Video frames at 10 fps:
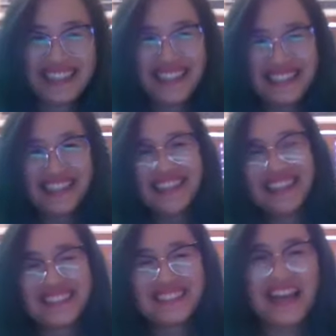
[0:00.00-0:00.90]

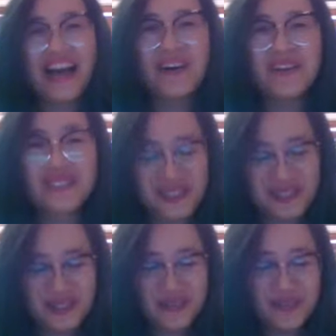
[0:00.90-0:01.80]
So how do
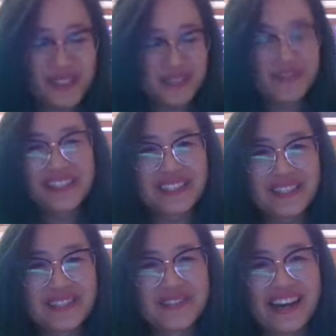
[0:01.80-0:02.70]
you, philosopher,
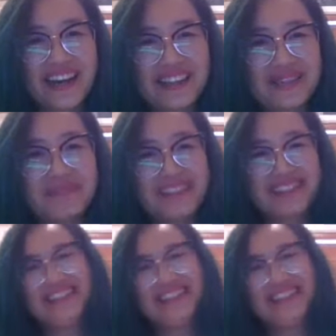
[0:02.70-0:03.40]
deal with hard numbers?